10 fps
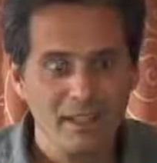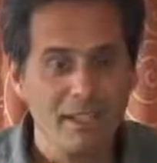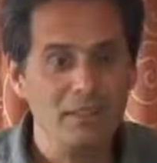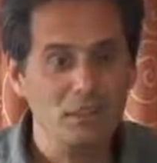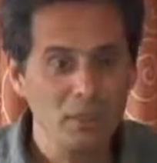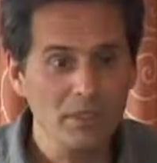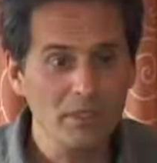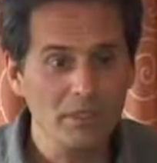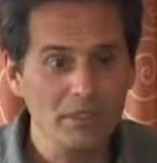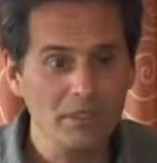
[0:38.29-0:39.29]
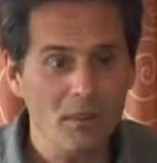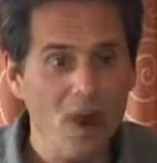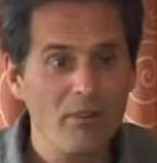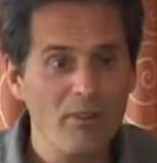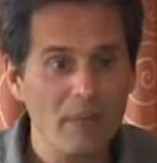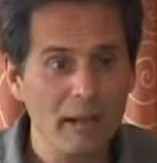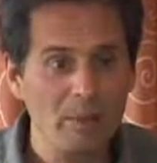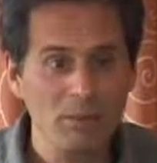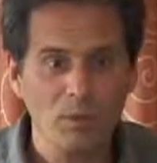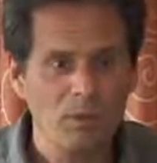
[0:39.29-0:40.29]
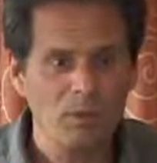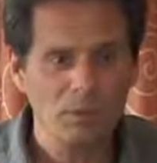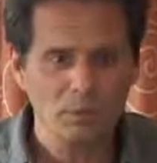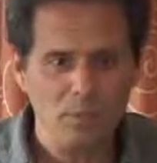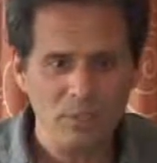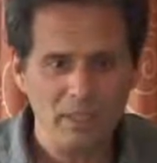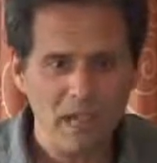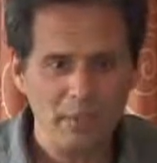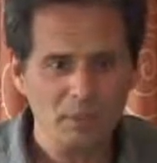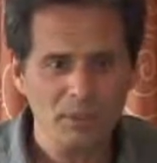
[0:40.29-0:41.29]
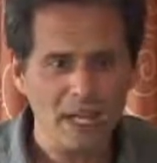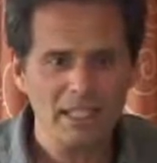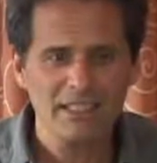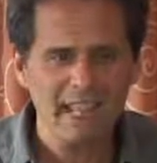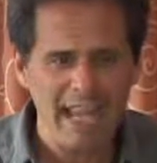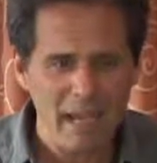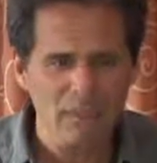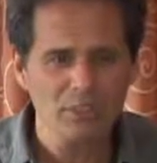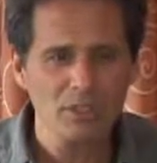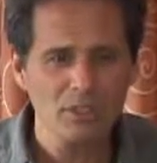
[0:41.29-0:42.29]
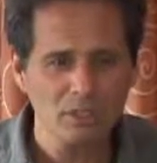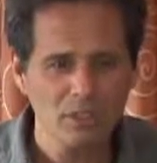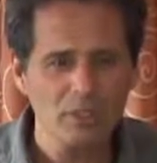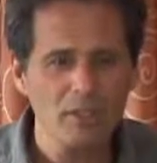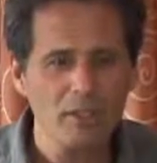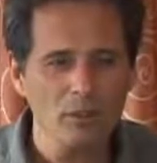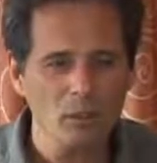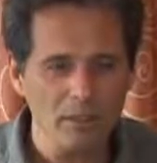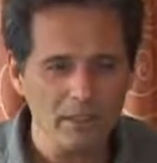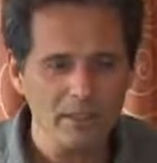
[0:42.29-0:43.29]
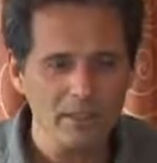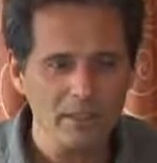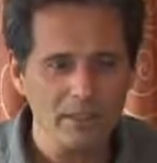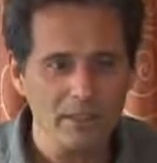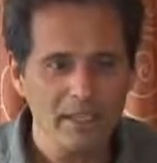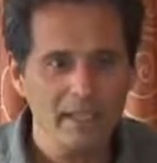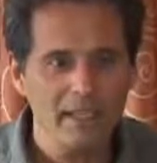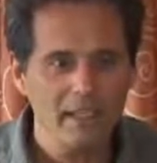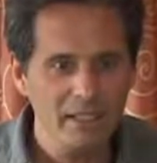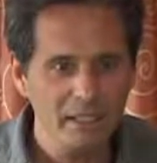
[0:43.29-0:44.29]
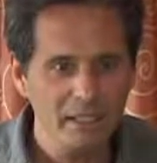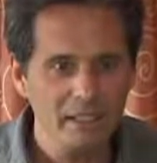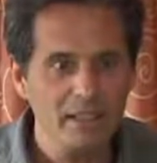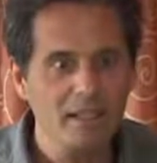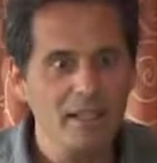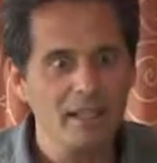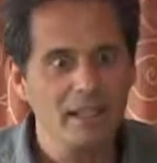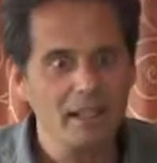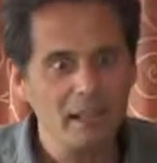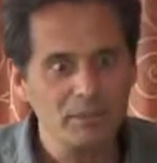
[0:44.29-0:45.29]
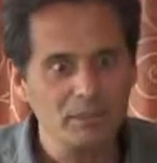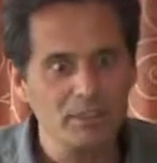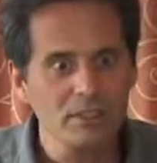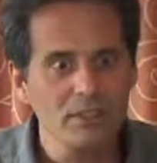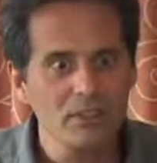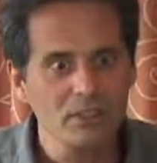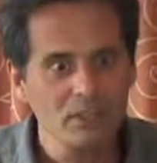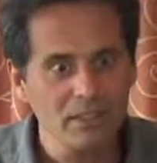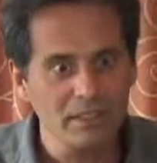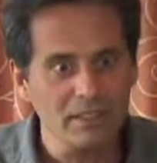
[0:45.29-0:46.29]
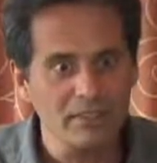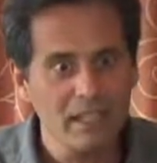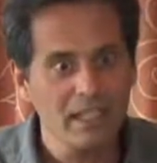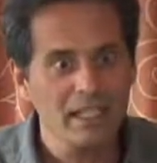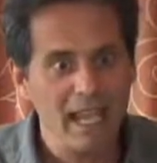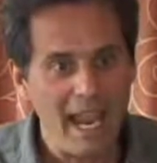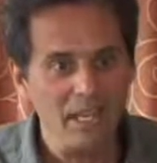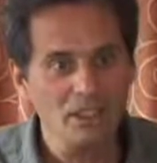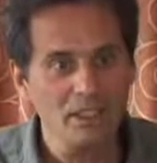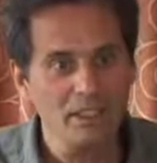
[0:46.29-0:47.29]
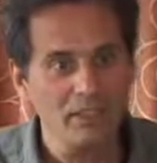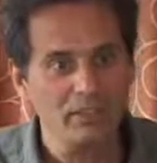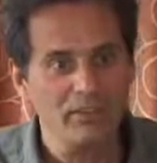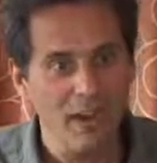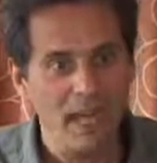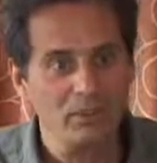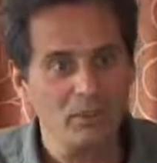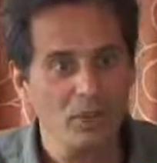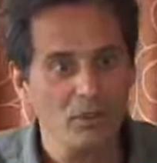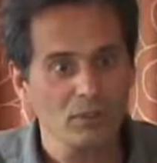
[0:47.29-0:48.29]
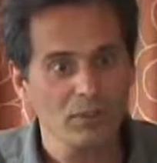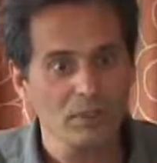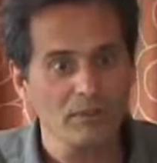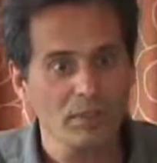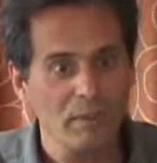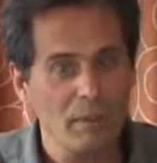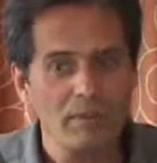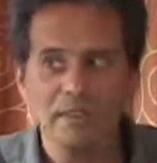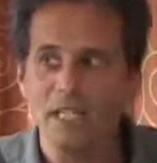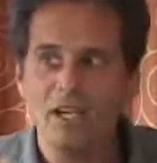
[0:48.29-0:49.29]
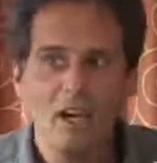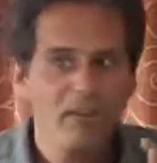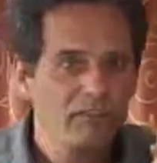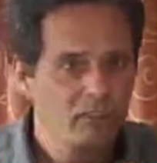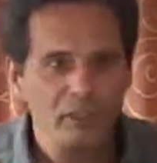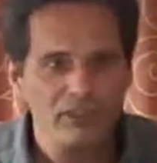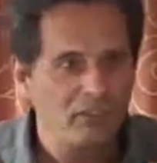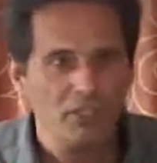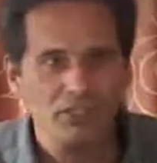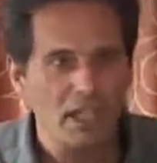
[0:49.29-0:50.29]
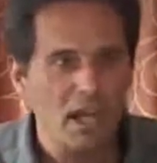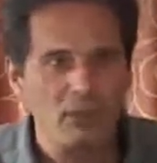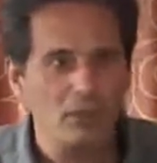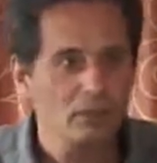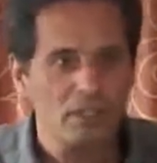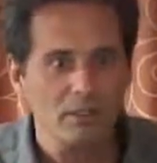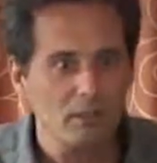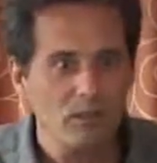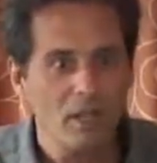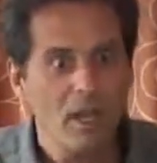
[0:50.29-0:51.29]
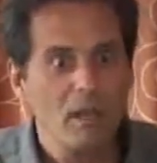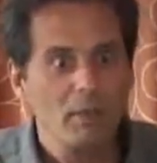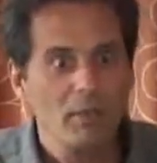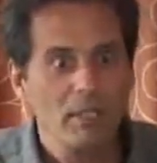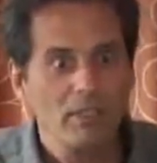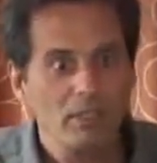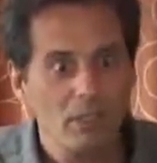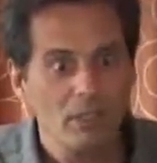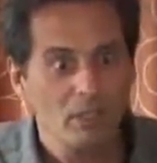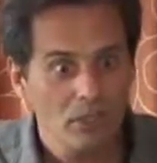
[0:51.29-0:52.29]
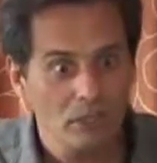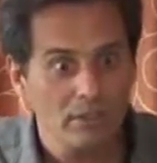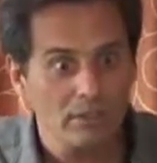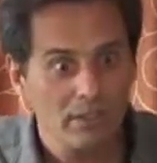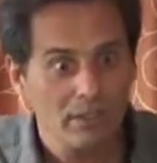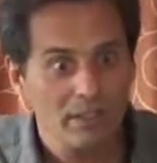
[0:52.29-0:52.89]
That he's willing to offer an option. Whether it's the perfect option or not is absolutely irrelevant. It is an option. It's an alternative. It actually is a viable alternative. Okay, maybe it's not fully flushed out or it's not, but it's an alternative.